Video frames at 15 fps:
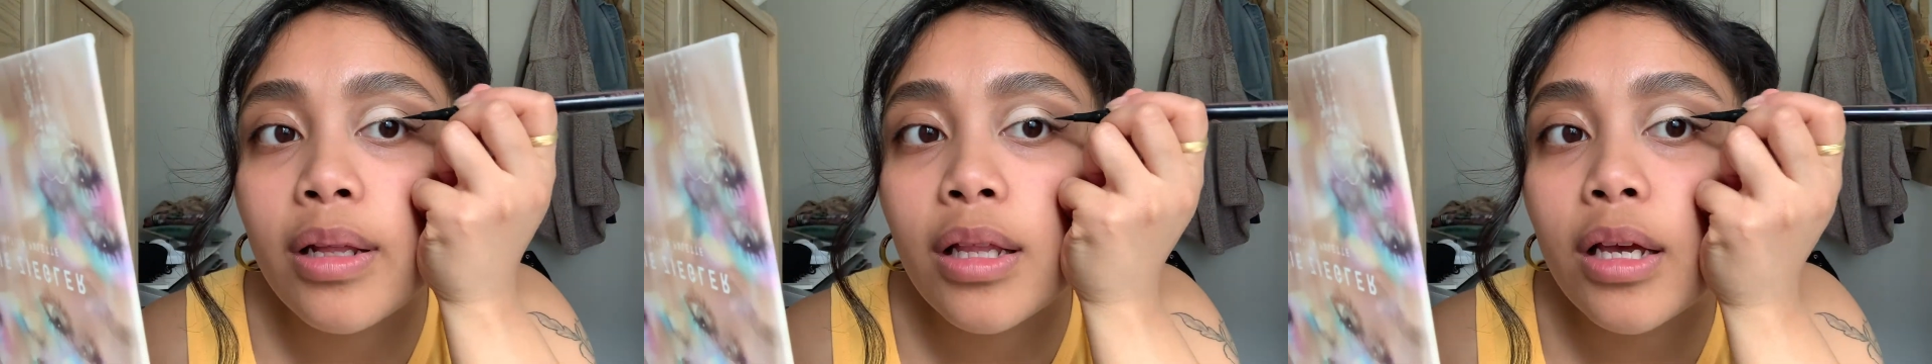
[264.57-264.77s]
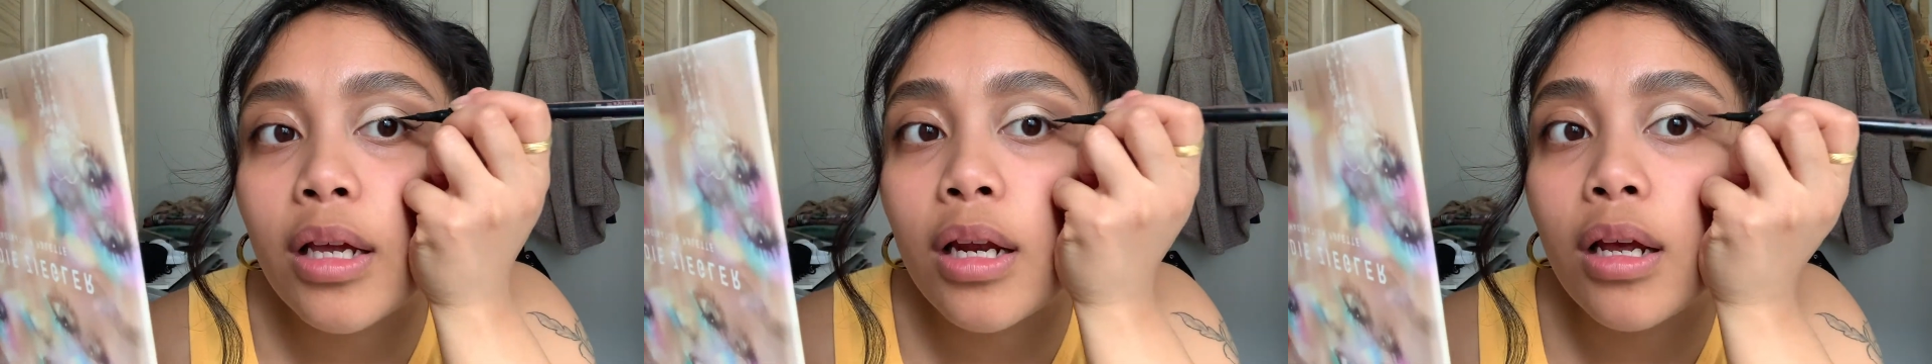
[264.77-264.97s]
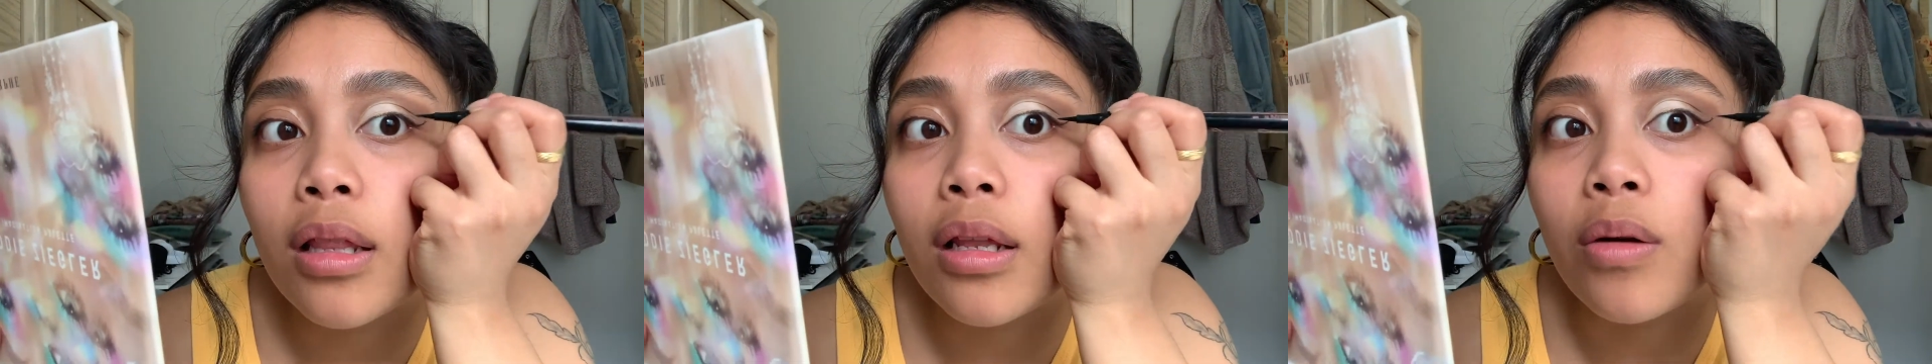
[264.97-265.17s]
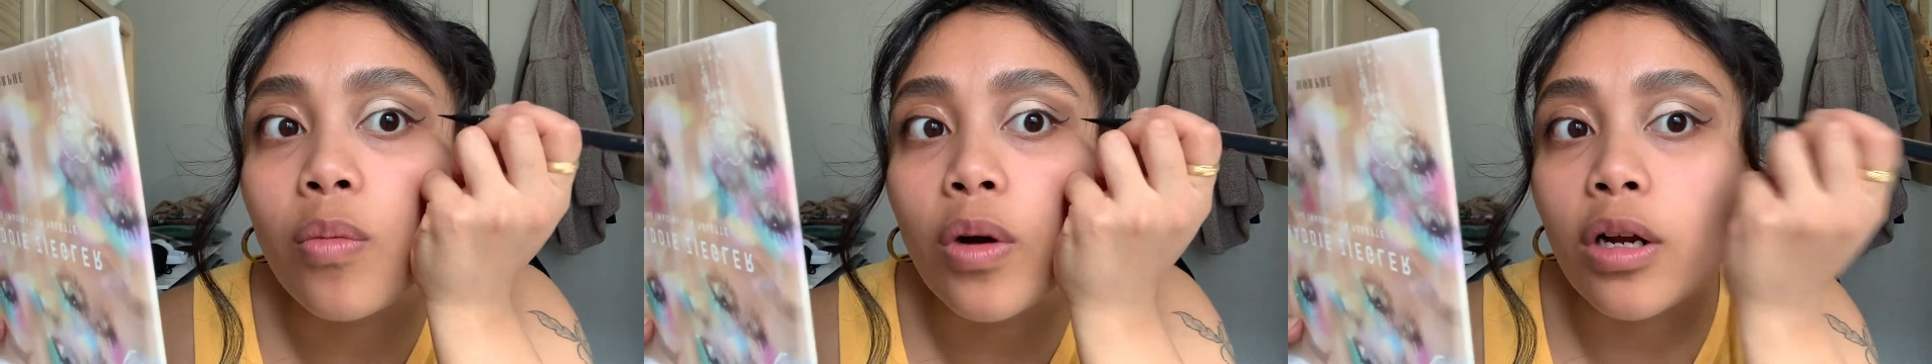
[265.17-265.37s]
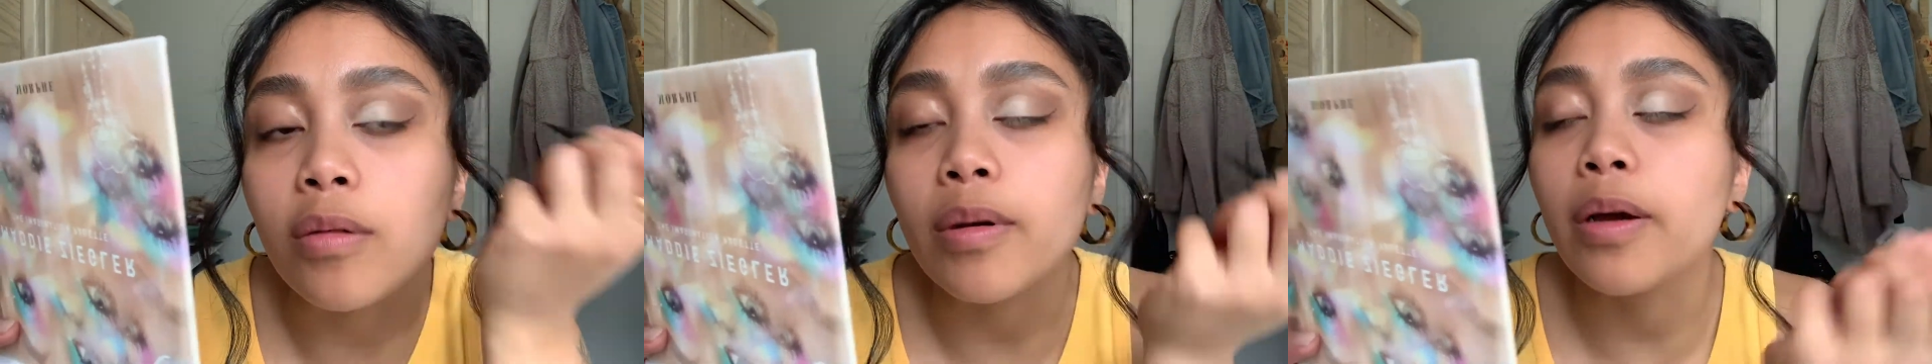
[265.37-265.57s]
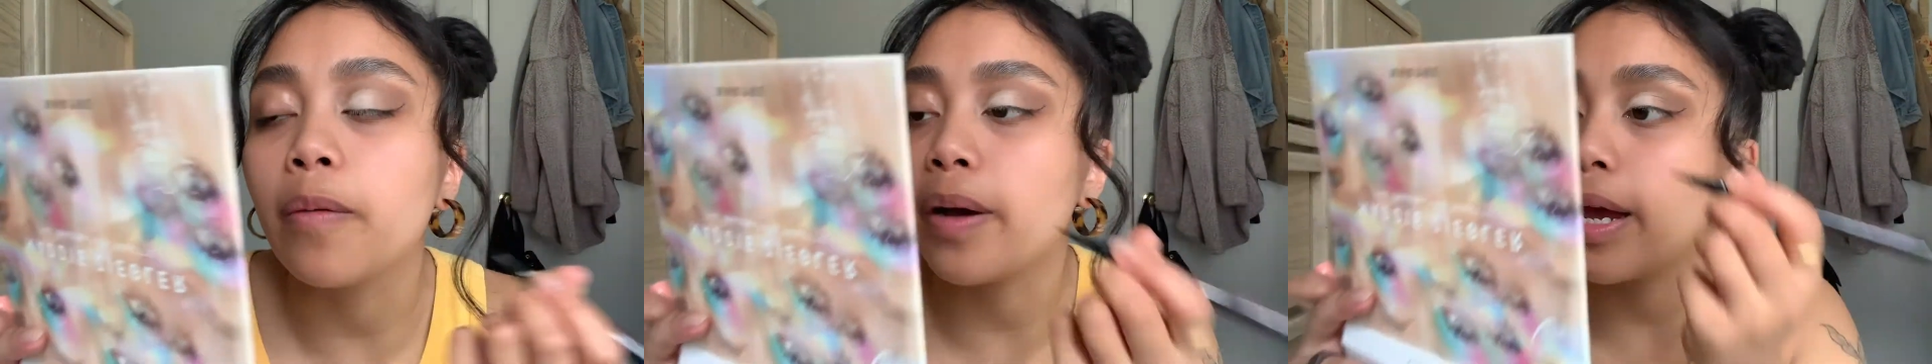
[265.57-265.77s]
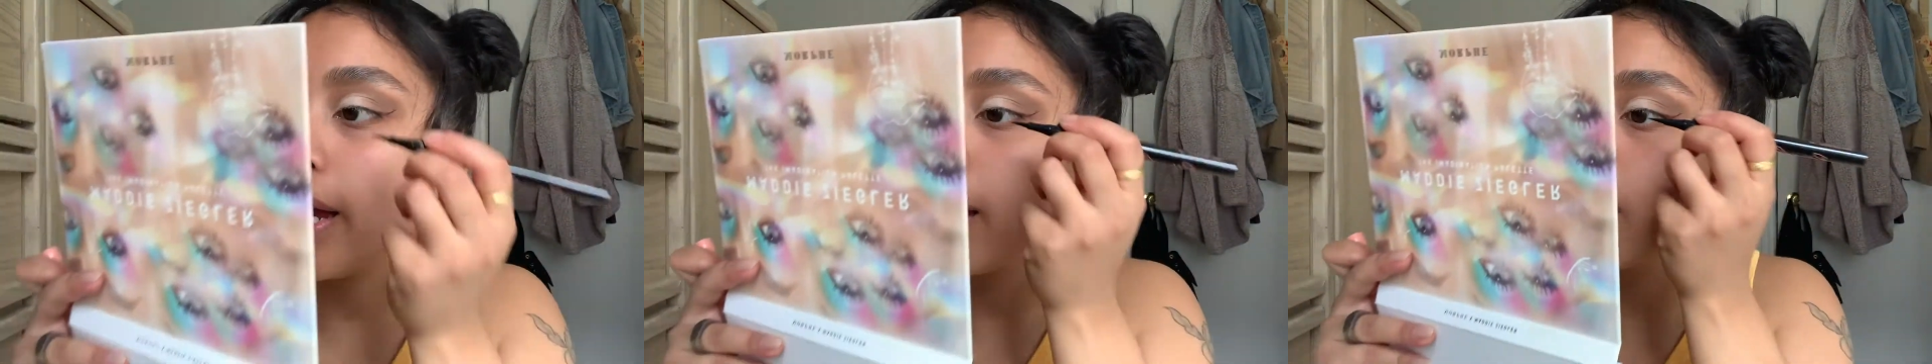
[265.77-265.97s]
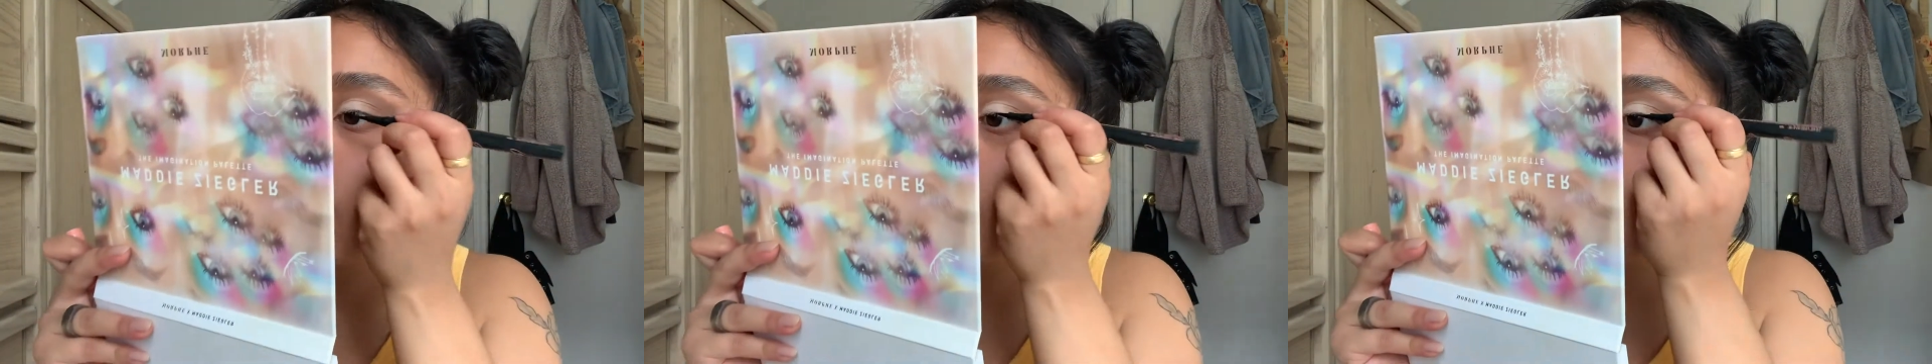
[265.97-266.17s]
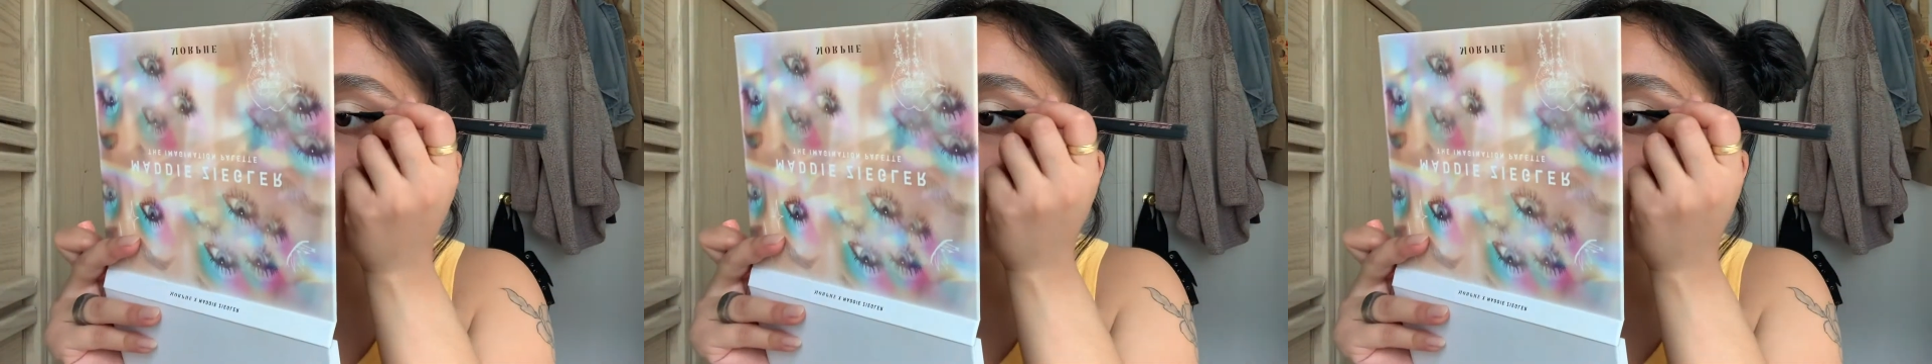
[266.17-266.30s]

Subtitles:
lid and then work my way out.